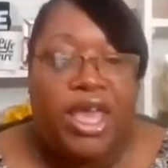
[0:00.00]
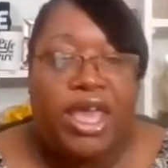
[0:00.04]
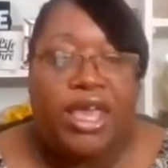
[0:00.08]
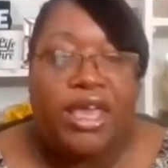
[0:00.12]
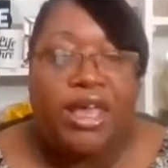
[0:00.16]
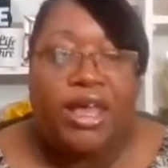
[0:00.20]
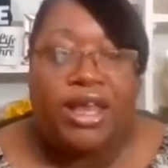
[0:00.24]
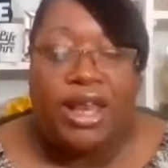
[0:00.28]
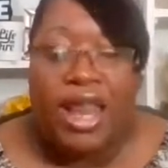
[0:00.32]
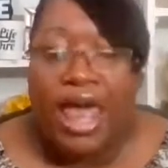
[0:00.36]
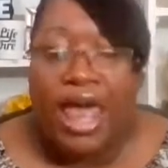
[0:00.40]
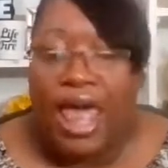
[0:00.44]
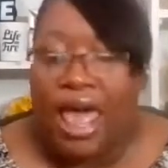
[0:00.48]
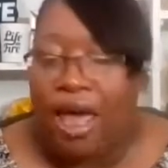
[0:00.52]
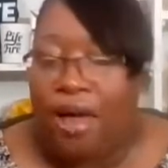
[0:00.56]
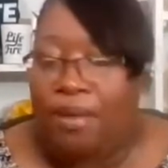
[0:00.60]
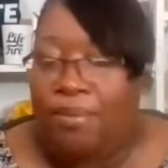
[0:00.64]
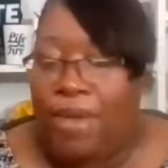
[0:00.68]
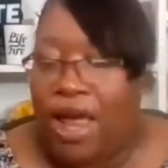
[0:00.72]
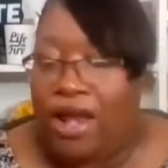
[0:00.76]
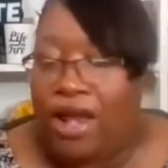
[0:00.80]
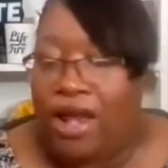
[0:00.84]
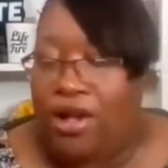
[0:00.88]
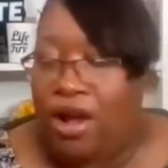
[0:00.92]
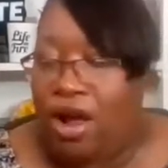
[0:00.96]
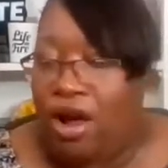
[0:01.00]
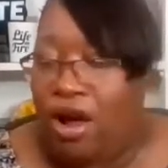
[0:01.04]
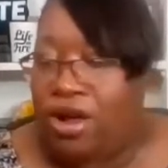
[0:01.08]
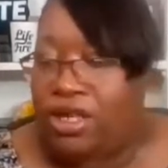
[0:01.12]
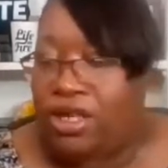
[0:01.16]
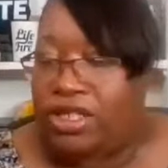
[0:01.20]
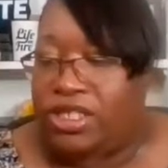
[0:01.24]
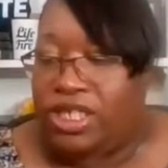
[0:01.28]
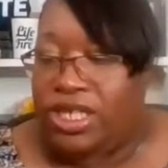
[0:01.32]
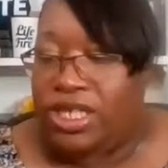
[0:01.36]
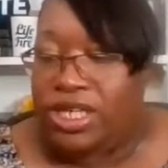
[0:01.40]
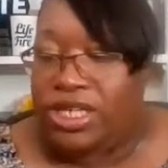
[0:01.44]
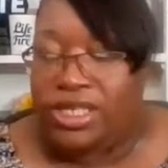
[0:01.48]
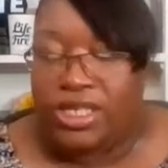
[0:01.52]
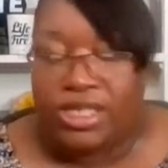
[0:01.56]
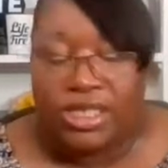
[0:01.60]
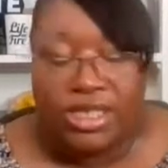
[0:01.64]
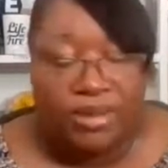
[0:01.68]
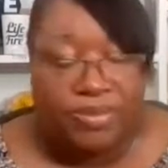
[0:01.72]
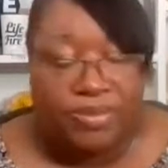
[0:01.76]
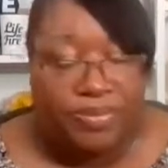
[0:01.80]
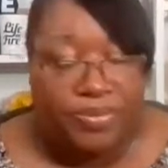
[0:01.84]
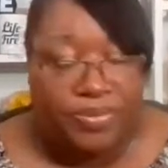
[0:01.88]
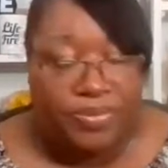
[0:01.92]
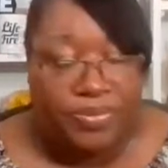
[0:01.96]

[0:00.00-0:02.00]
He allowed minorities